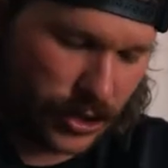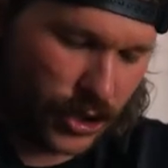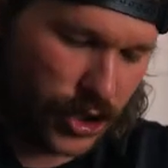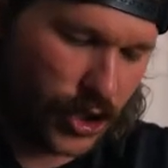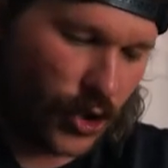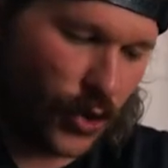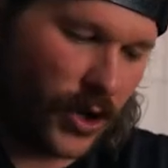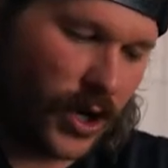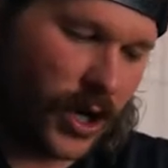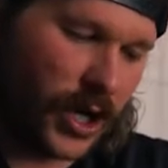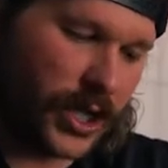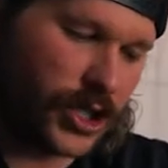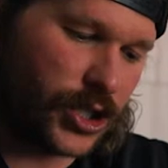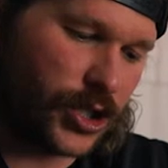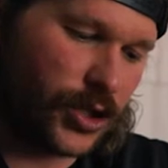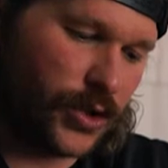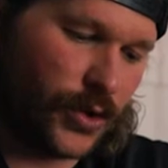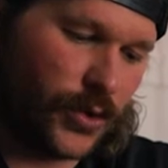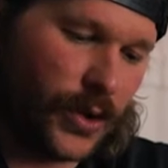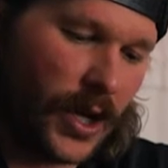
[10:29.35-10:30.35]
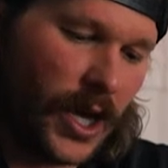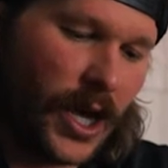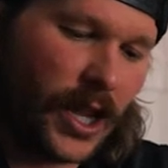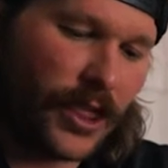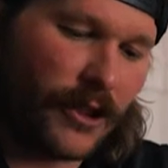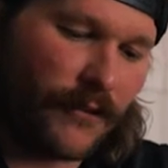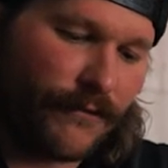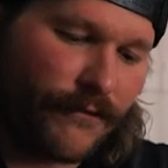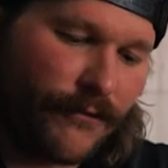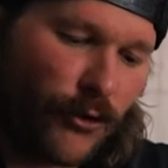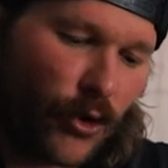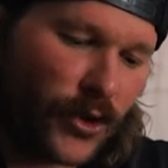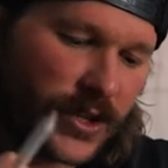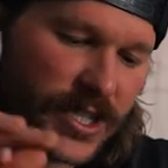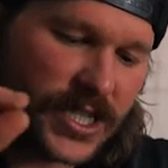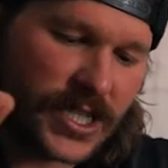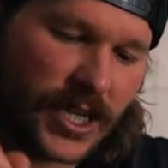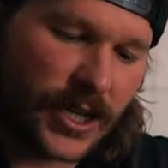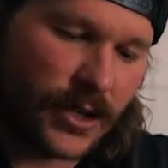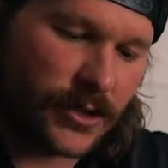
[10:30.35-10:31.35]
Let's go on to the fourth
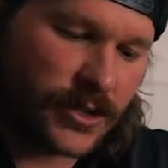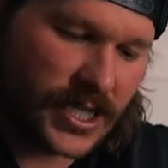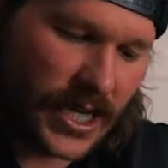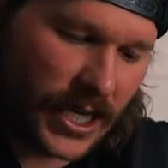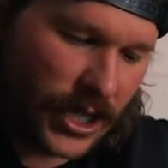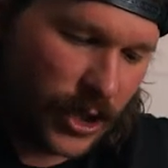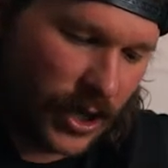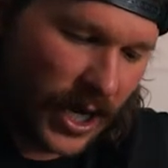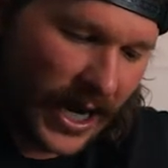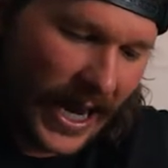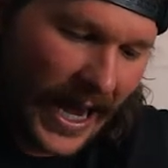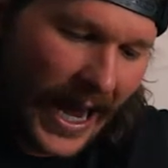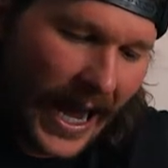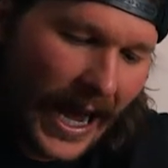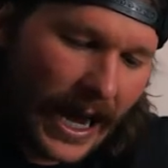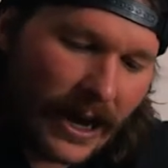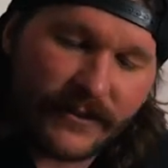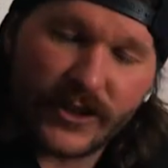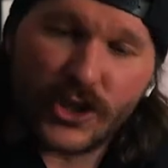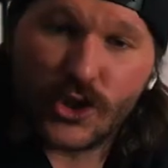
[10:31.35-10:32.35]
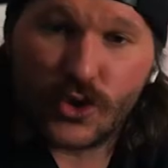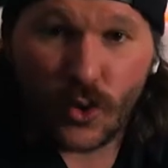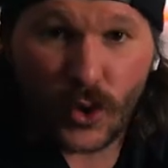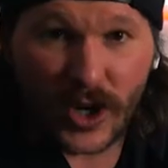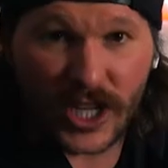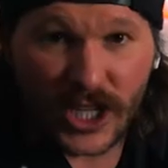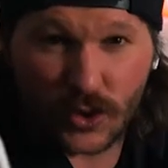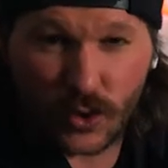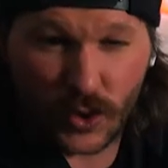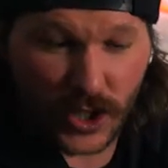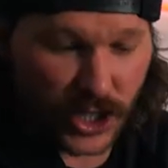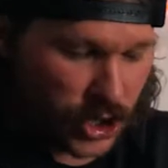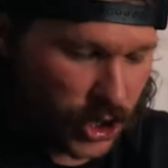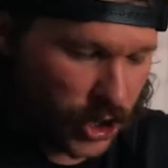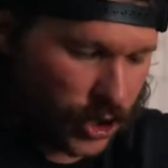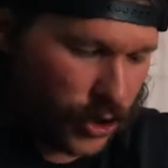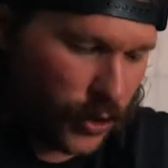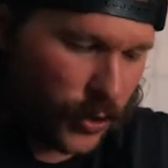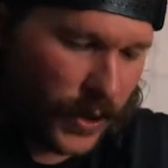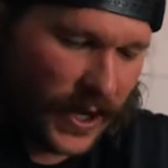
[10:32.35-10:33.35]
skill set you got to have in
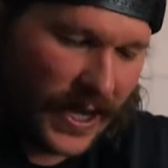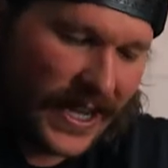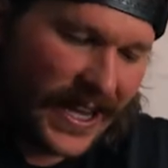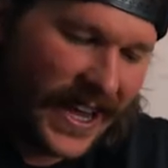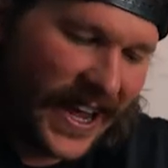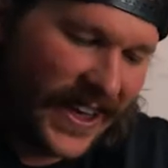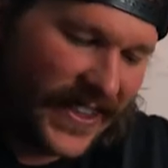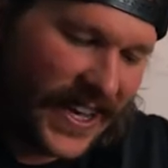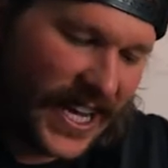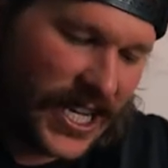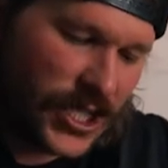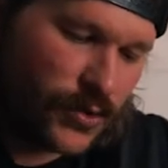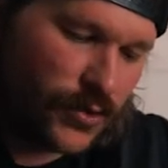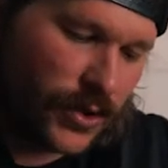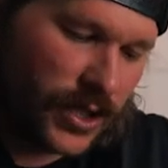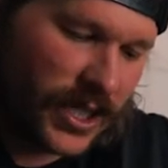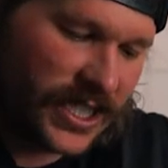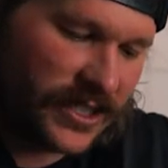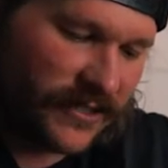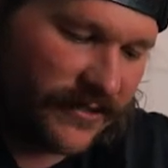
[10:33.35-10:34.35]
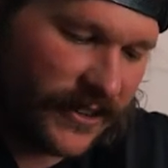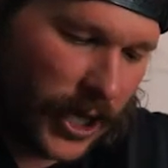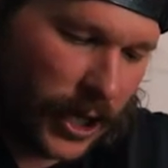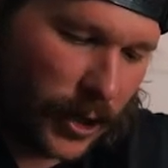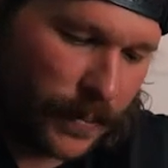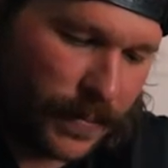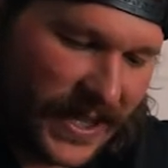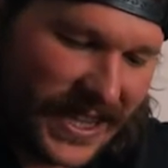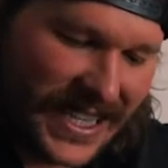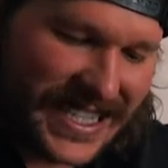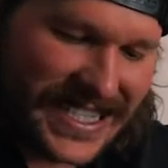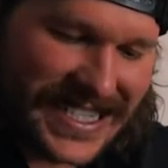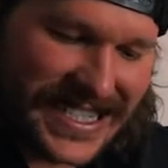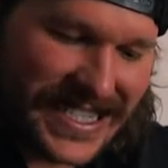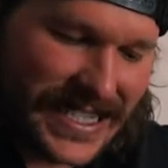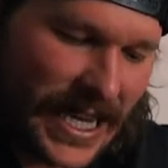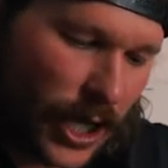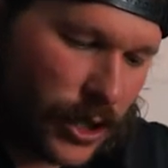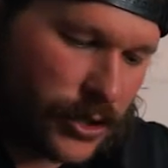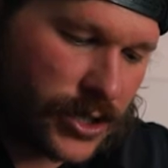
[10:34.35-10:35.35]
2022, and that's really developing this
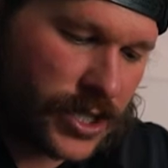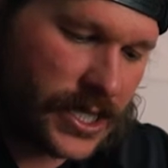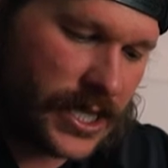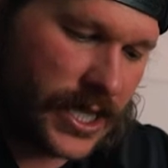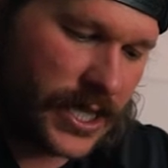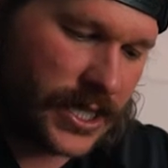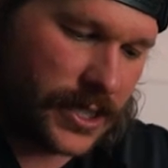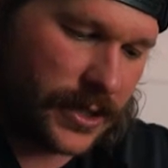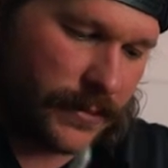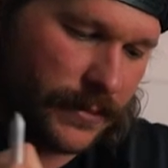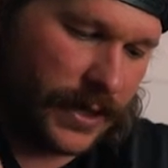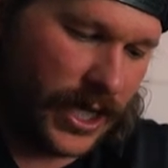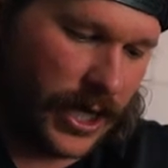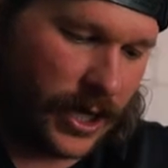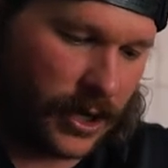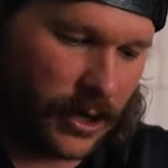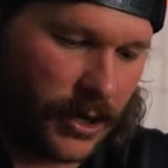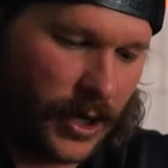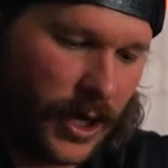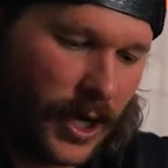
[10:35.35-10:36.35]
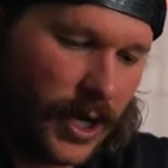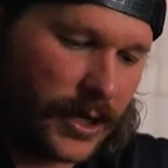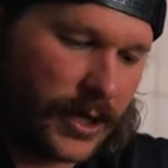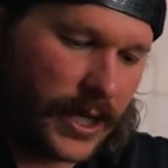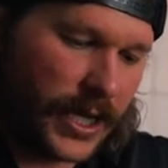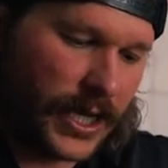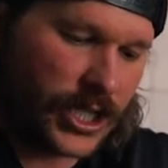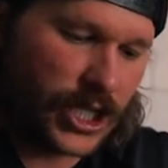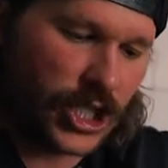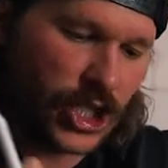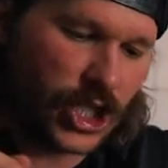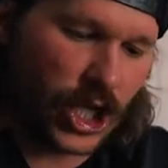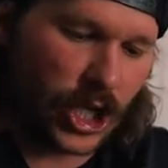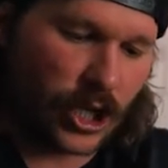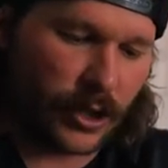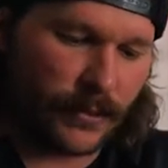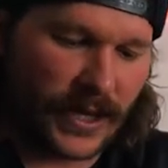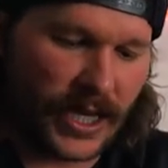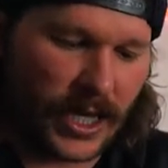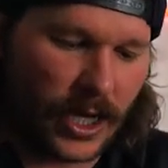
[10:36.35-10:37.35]
sales system here, ladies and
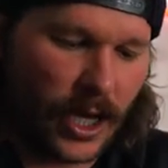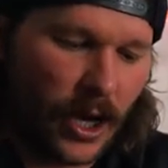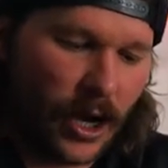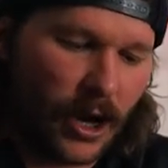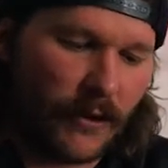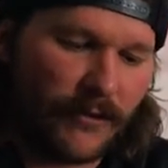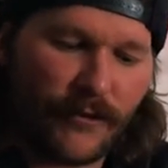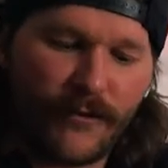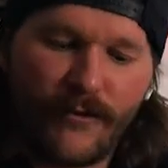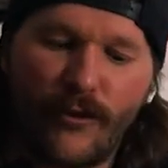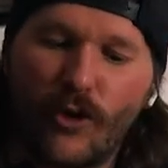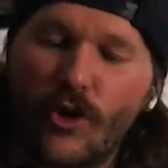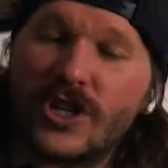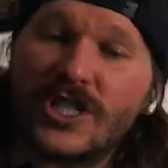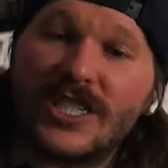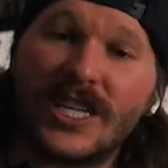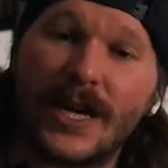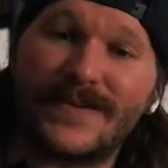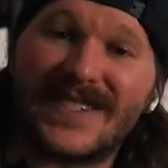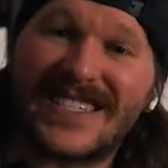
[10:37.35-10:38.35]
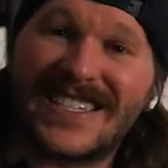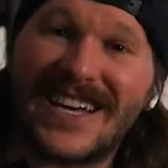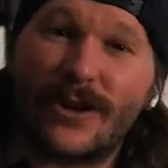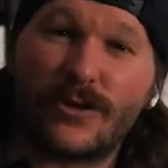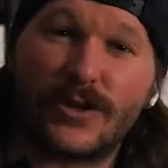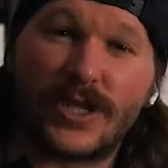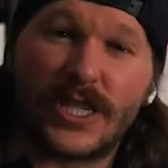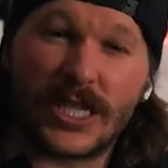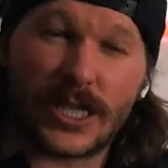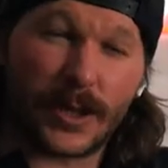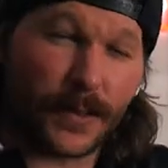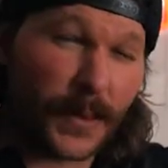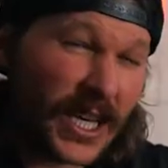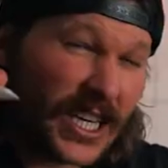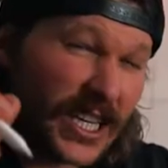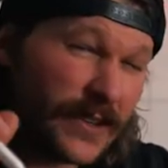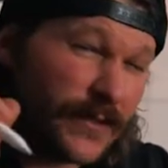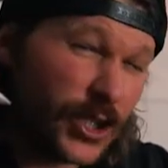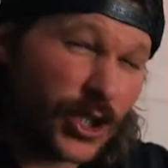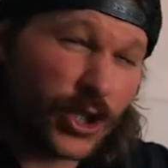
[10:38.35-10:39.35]
gentlemen, of a four-step sales system. I'm going
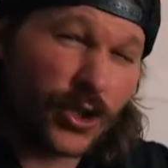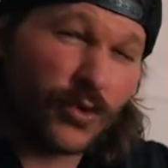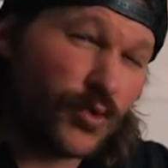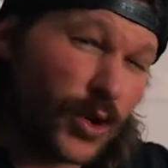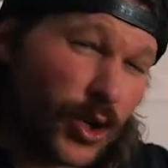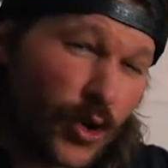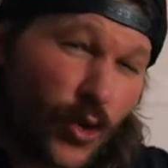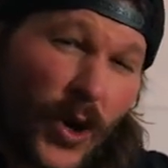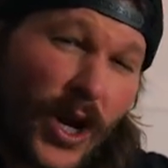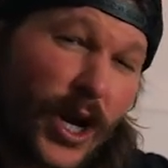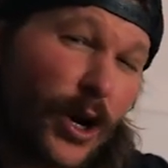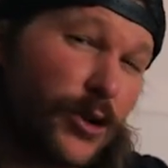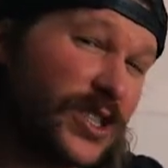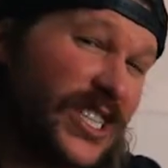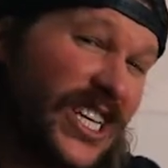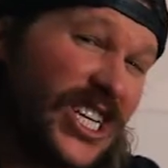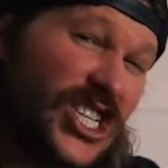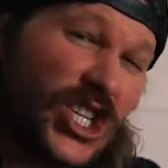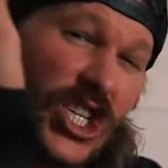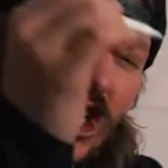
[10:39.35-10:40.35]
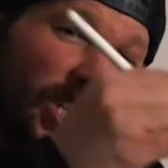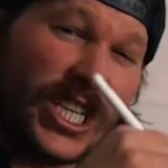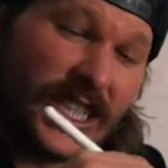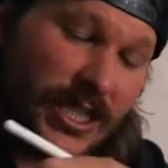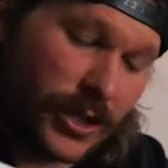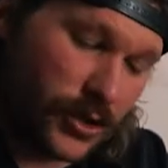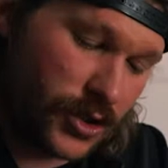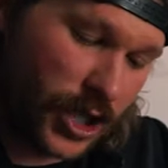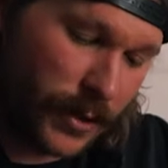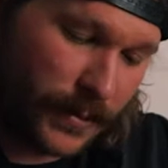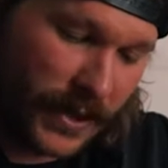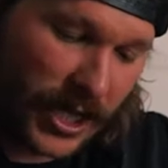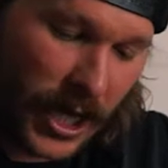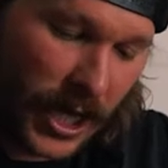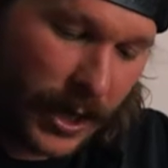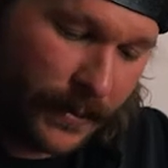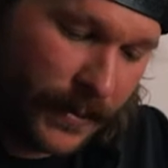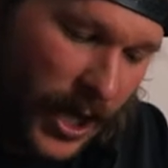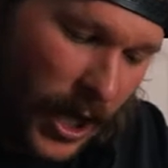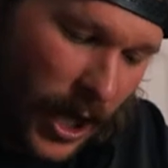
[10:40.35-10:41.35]
to give it to you real quick. I'll teach it in details coming
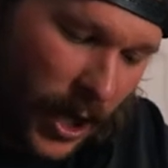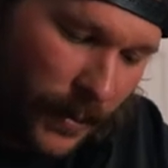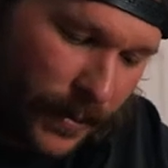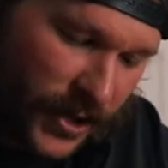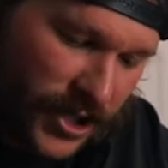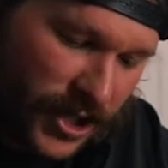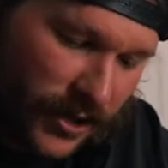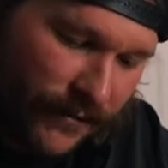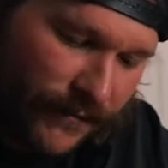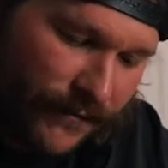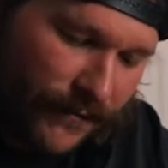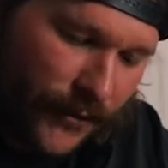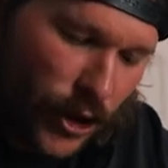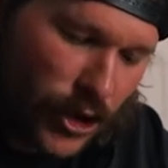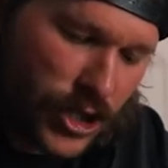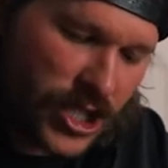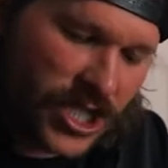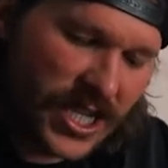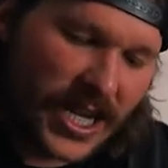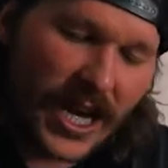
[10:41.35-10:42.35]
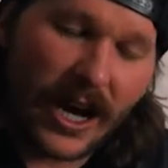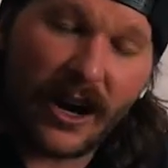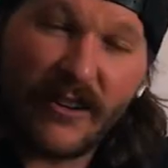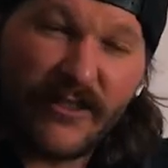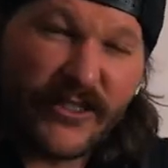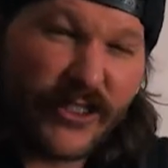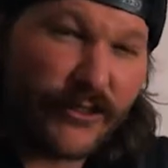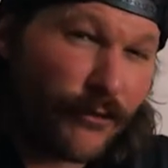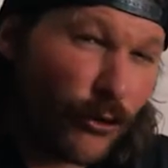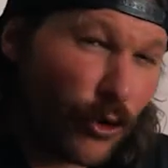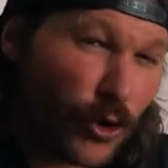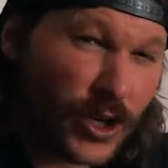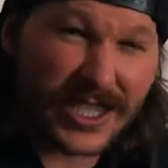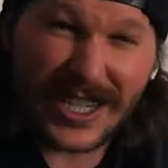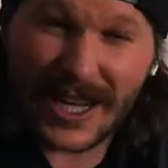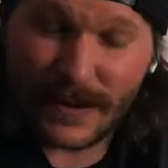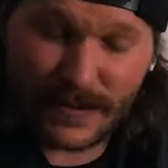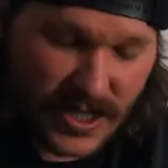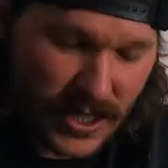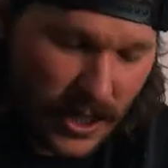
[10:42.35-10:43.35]
up, but the first of the
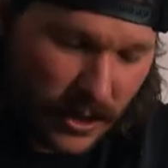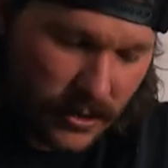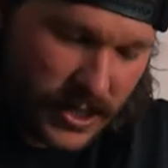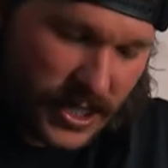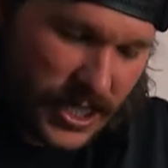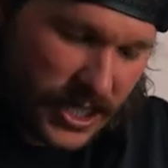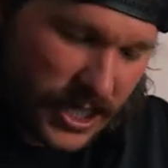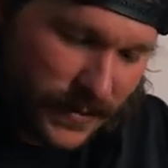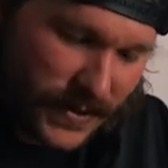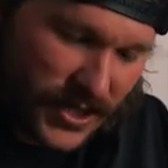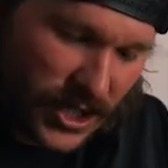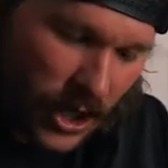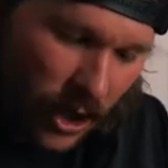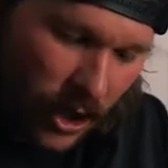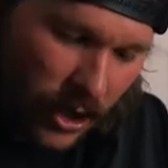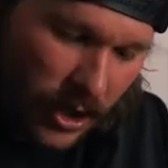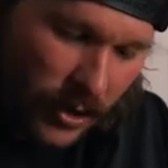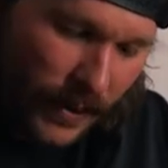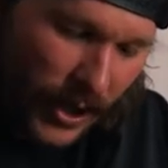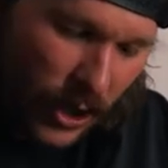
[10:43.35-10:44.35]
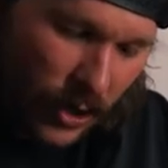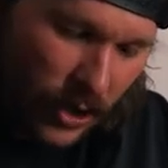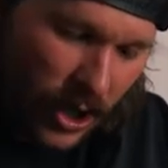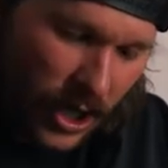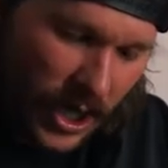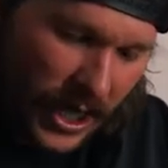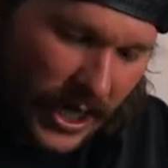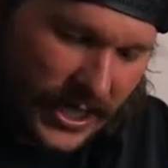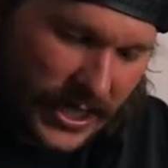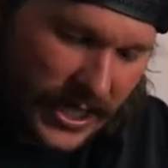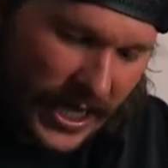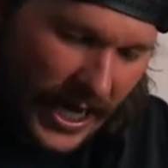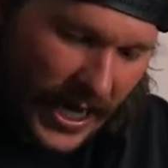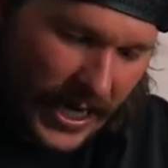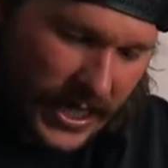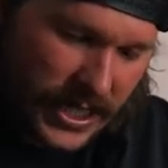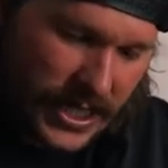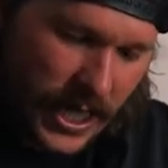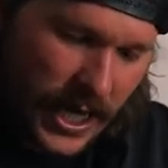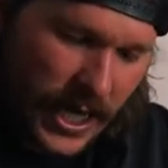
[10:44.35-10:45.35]
four-step sales system is all about
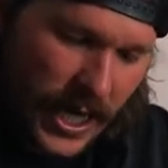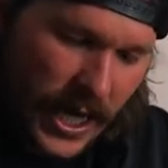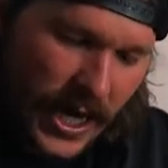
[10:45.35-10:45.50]
contacts.